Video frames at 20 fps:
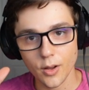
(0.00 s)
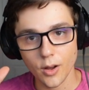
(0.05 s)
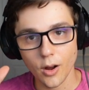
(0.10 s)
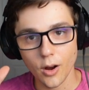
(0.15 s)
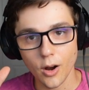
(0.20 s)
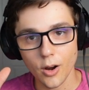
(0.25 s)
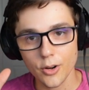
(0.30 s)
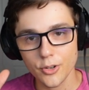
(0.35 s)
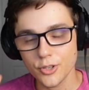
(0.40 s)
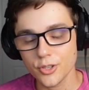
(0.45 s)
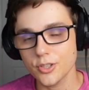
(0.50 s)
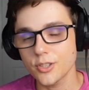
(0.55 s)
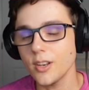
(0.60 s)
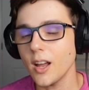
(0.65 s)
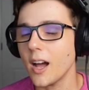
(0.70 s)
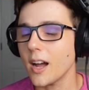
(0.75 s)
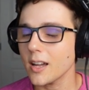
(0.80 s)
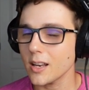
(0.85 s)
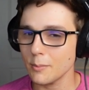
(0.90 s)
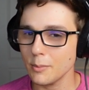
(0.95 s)
are just
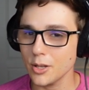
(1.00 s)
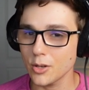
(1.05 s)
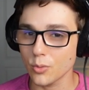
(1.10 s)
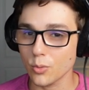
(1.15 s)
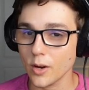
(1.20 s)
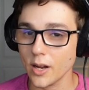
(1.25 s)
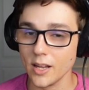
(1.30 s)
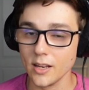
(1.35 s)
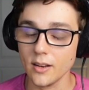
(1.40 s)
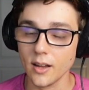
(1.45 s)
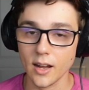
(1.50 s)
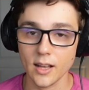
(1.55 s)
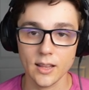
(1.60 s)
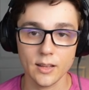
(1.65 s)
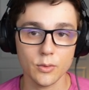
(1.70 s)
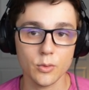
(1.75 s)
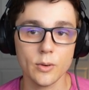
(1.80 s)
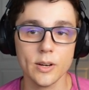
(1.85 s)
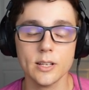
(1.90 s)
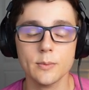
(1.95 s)
not going to be great in high
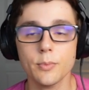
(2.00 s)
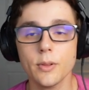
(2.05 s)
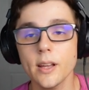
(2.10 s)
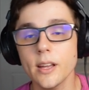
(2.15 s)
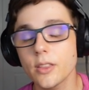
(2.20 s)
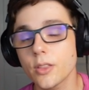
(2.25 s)
level ranked play.